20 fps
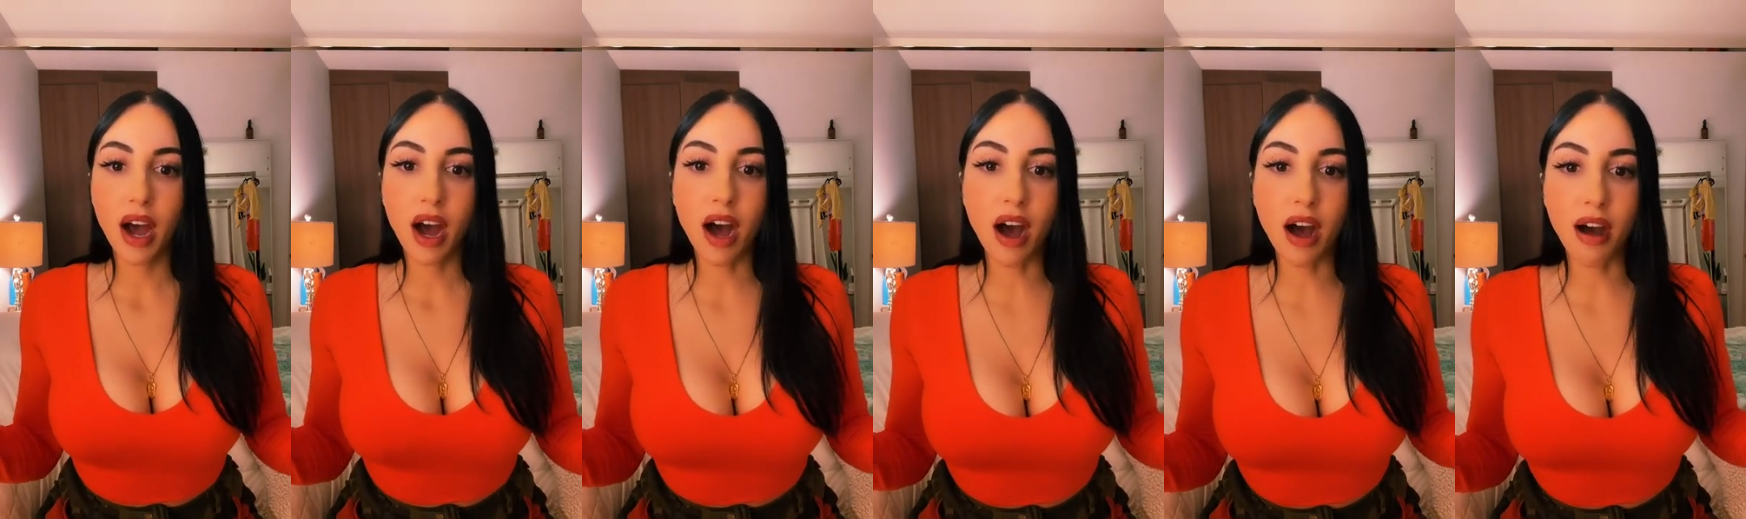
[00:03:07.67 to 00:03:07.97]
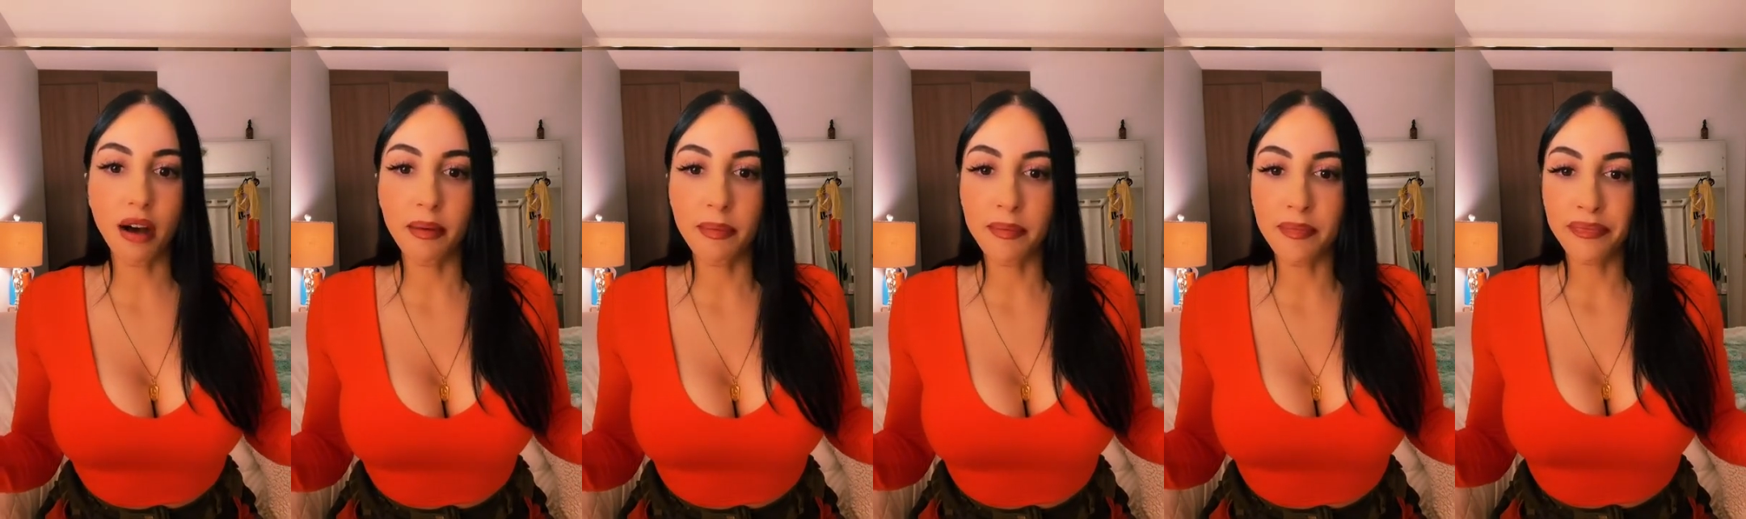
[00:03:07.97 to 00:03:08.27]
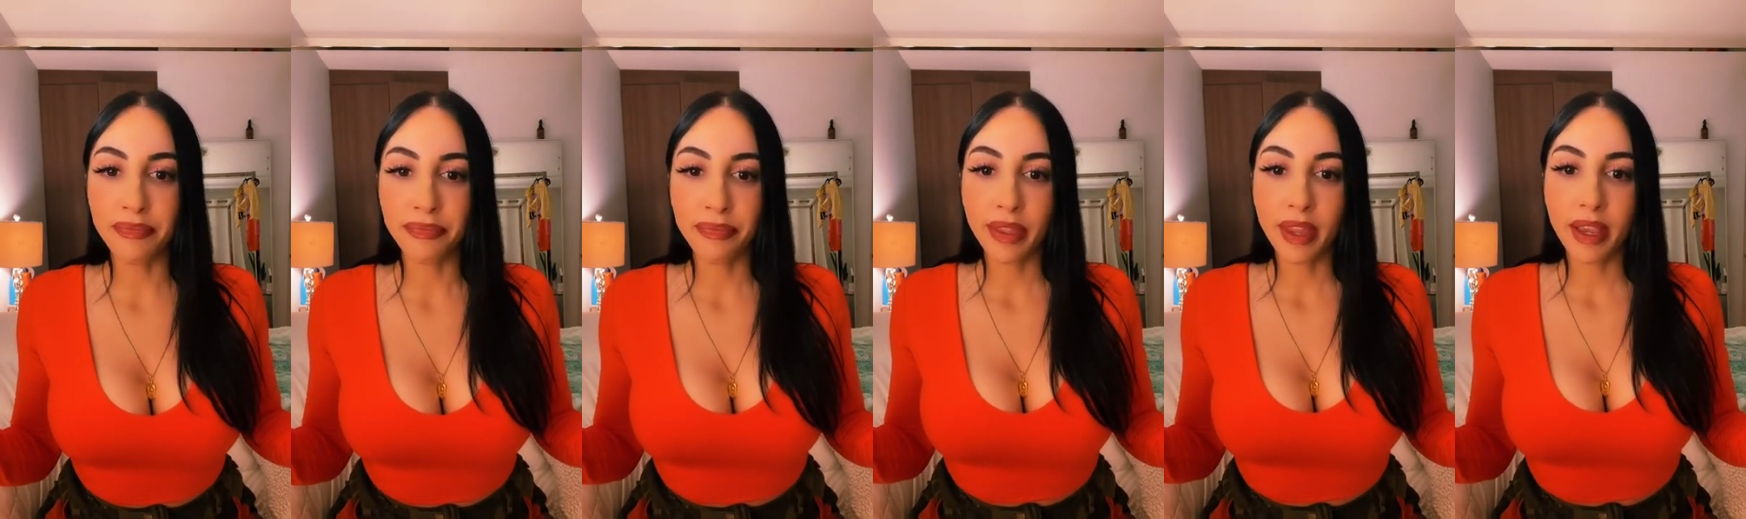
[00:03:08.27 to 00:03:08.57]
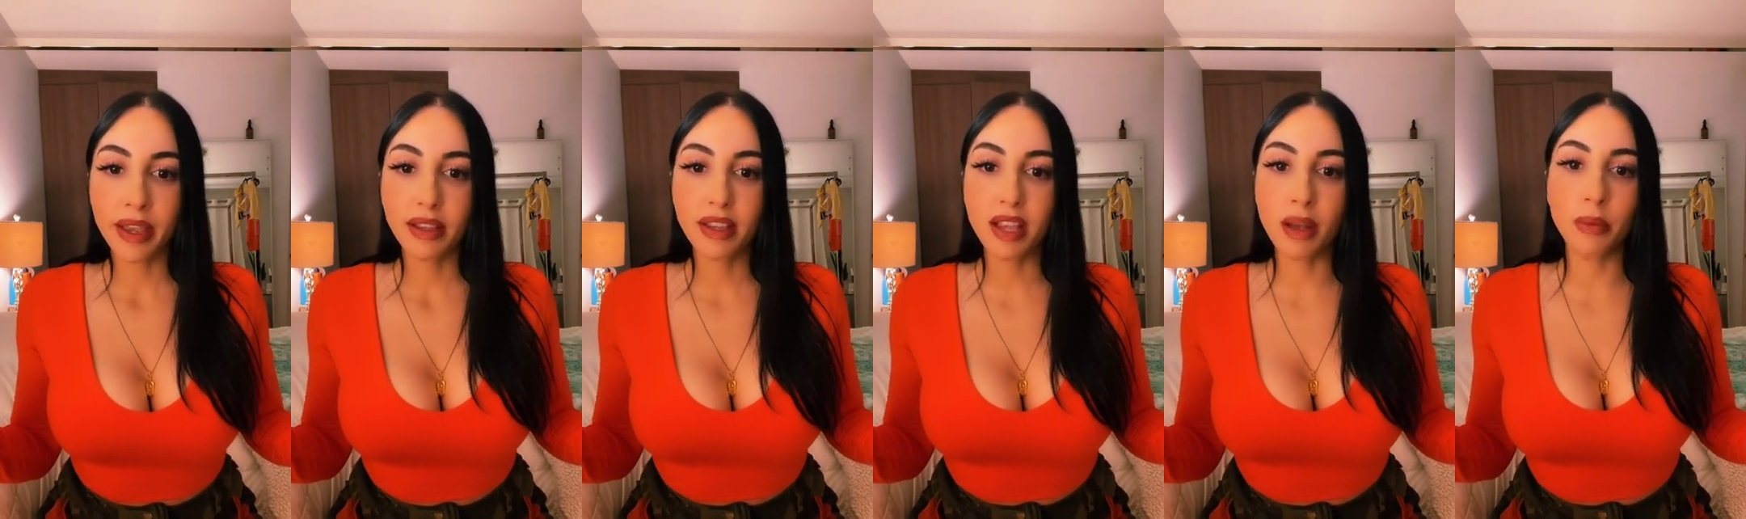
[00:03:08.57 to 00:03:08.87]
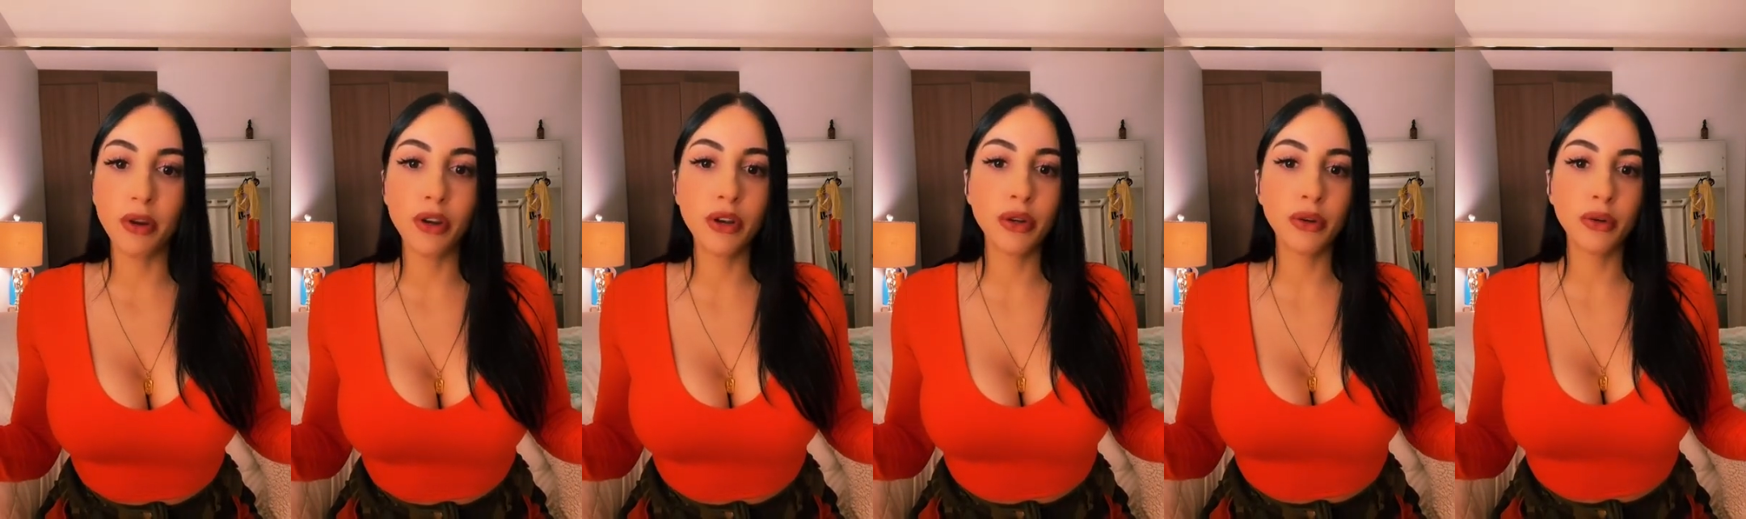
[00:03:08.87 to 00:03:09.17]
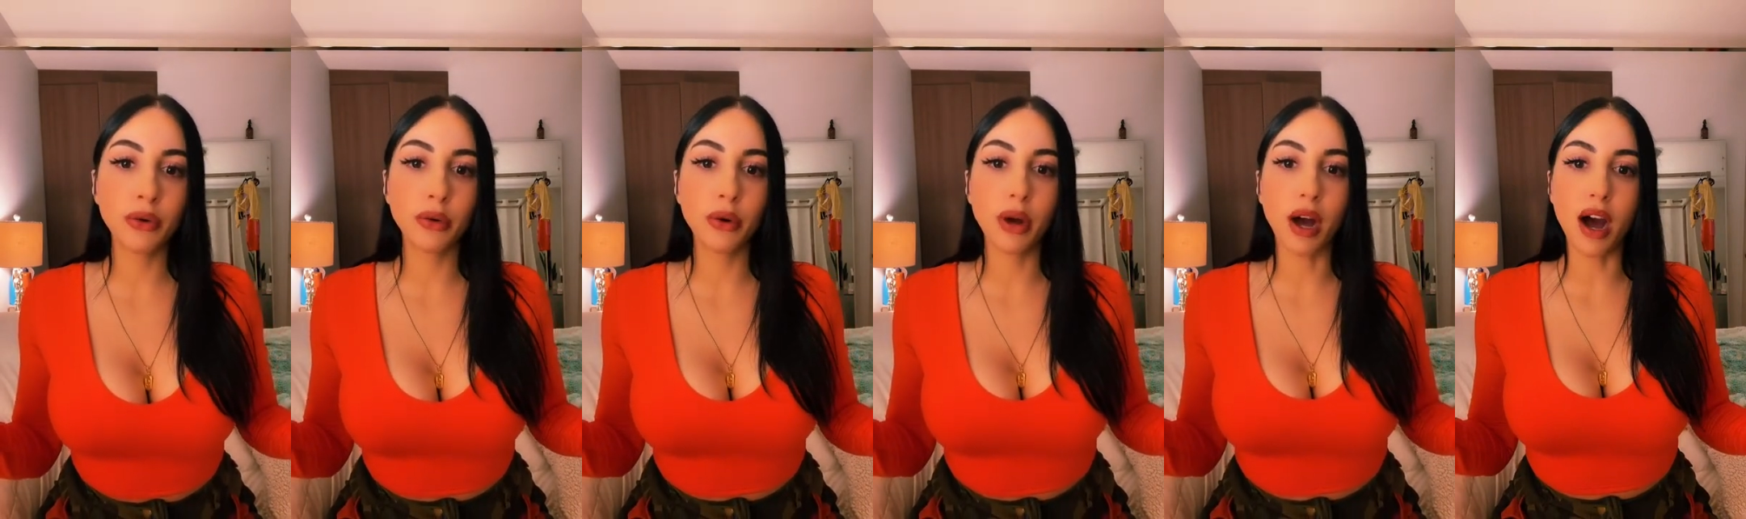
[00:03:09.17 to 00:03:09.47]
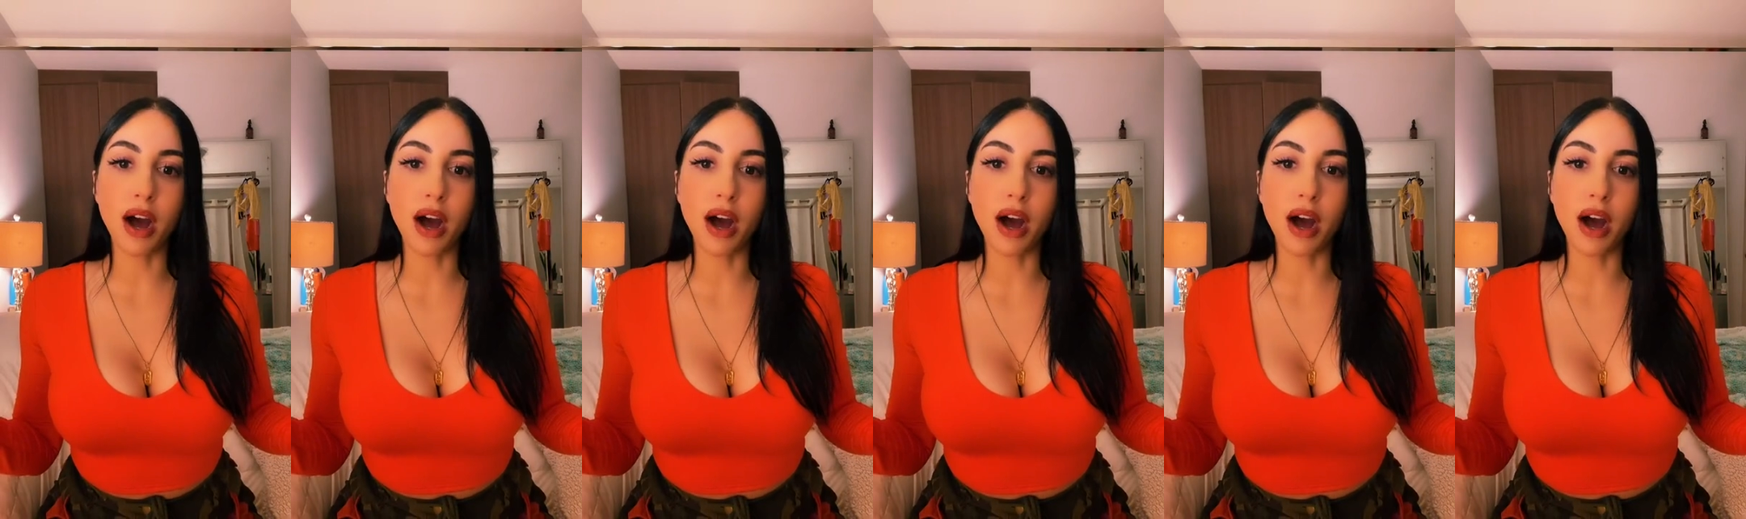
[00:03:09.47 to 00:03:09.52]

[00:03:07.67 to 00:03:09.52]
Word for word: Someone who,